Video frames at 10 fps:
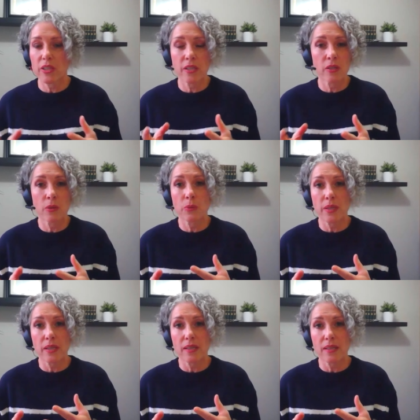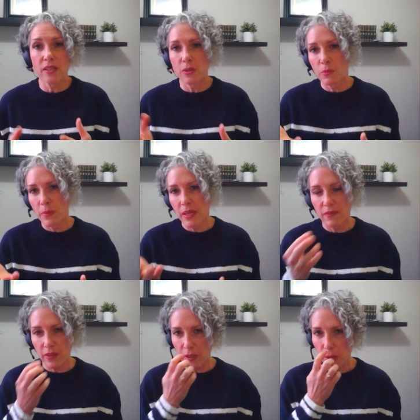You made a
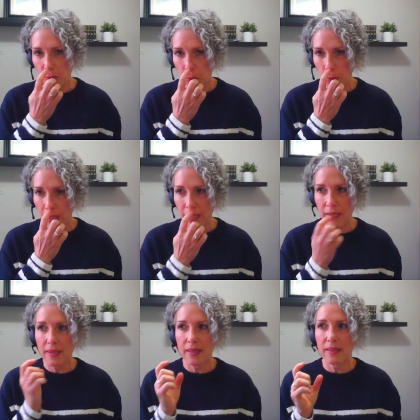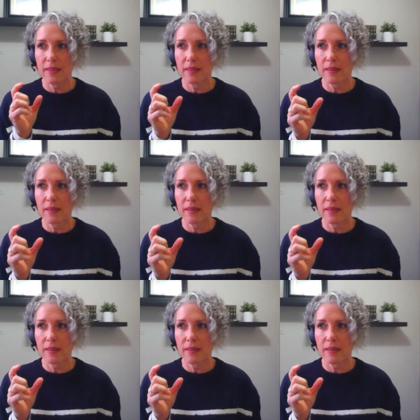very good point that